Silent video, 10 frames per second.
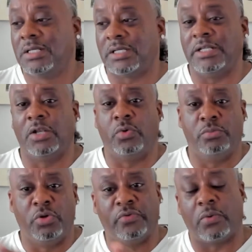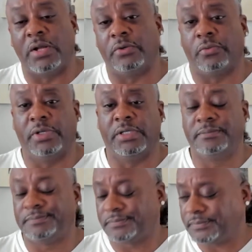Canelo will move around the
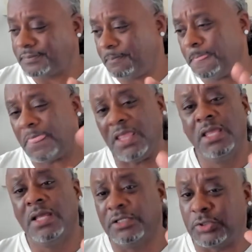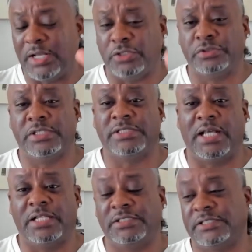ring, try to use
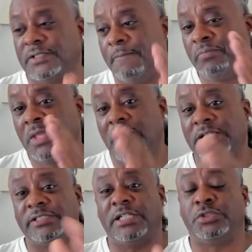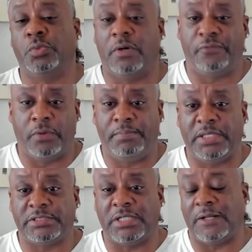intelligence, and set you up for a
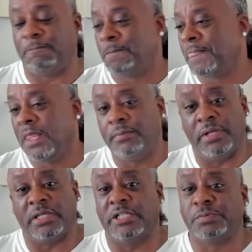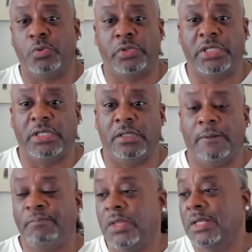big shot. But against Munguia,
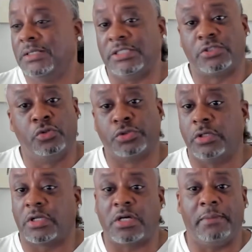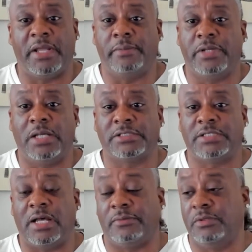who's going to come at him
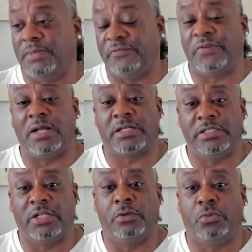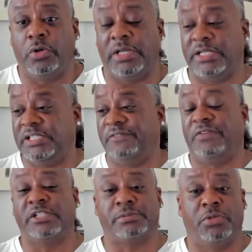nonstop, you may find Canelo more in
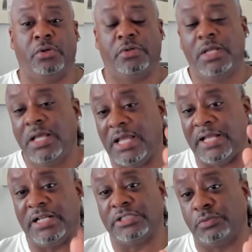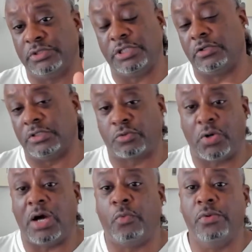defense mode, and as a result, the
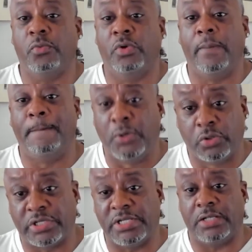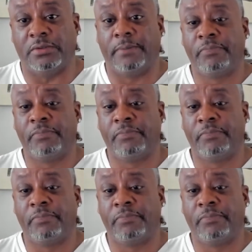crowd will boo Canelo.